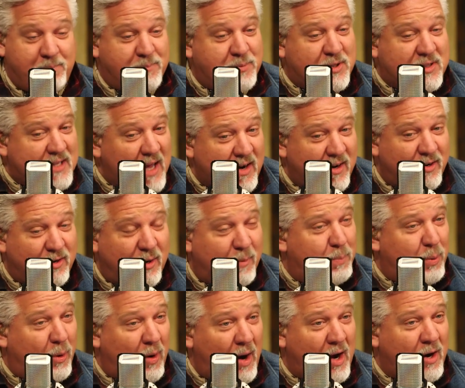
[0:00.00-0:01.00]
Senator
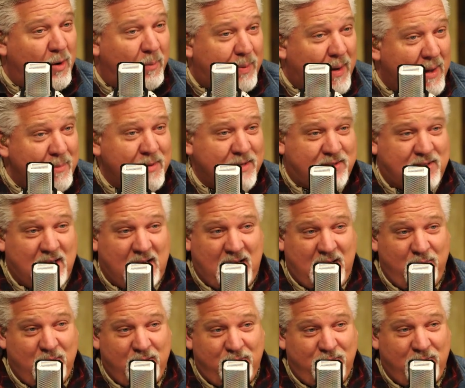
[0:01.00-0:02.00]
Barack Obama said
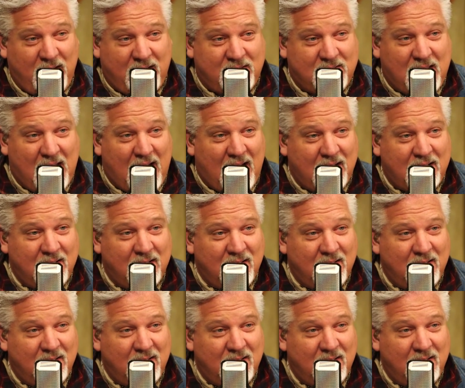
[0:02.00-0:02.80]
he would fix that.